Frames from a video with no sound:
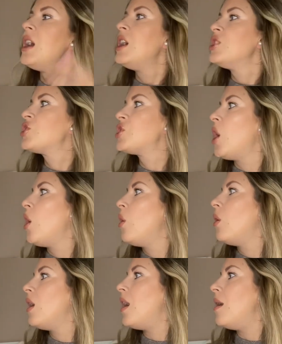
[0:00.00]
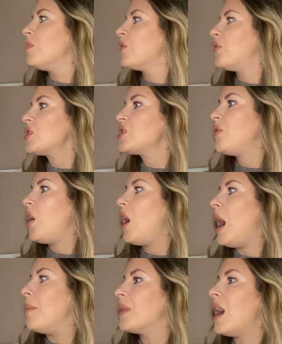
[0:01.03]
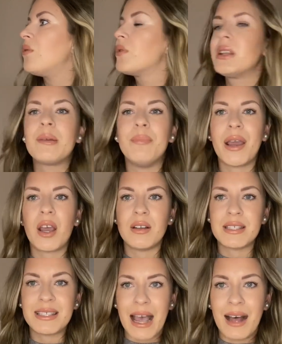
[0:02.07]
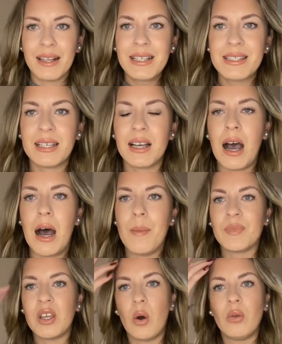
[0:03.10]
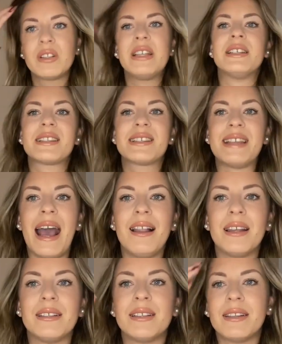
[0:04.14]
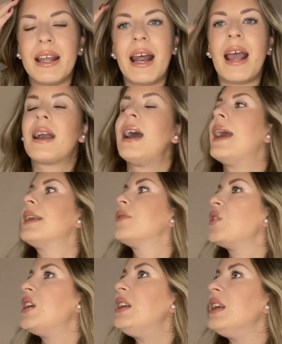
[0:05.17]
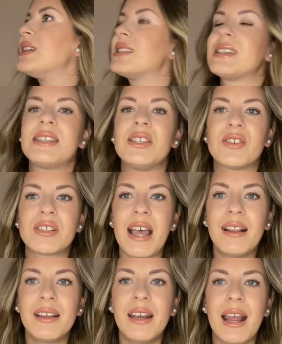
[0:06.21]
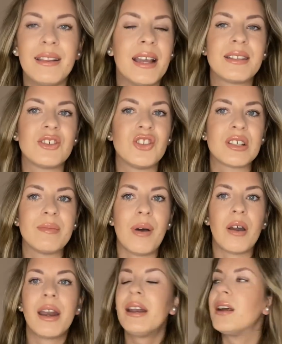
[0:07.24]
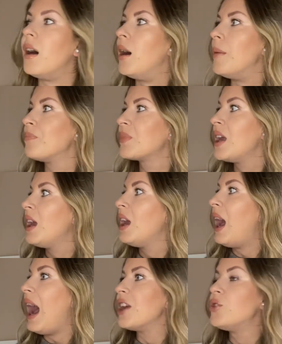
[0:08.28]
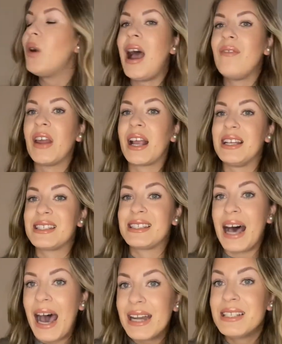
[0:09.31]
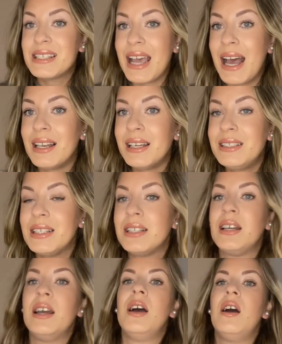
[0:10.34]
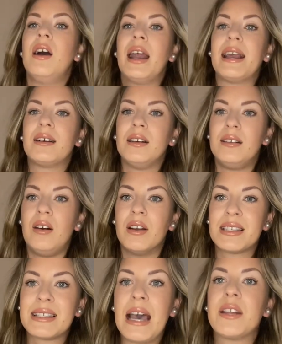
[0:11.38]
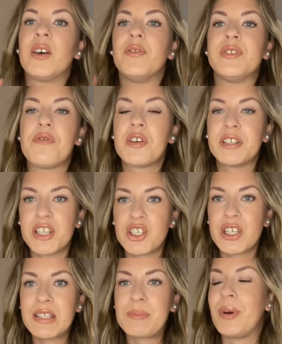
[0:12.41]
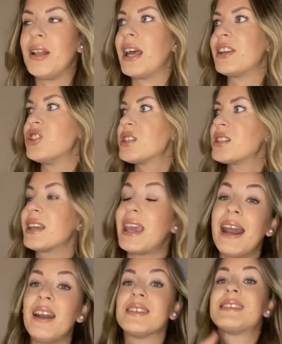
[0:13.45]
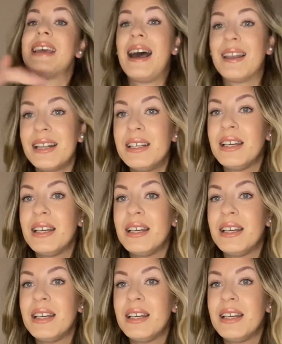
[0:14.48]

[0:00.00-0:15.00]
So um, first of all, I'm not really big on salads. Um, the only salad that I kind of eat is the Caesar salad and that's just about it. Um, I do have like a side salad, like on a side of different dishes, but like just to get a salad